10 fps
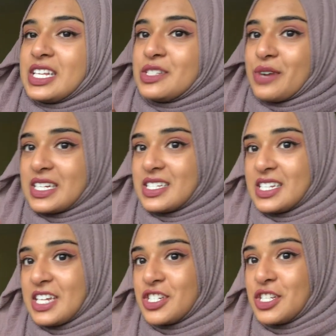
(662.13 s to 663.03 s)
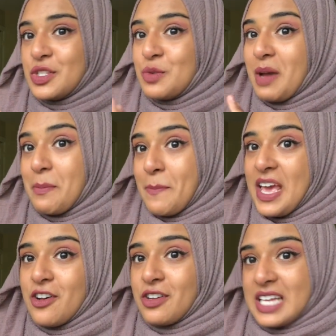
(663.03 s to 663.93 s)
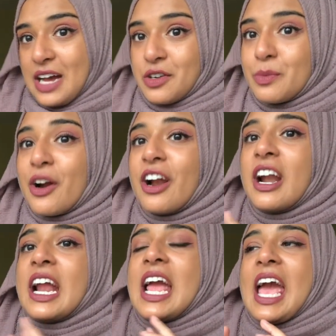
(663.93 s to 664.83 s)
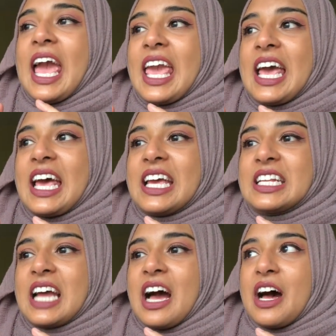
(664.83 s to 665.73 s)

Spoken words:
direct his attention to my male counterpart, and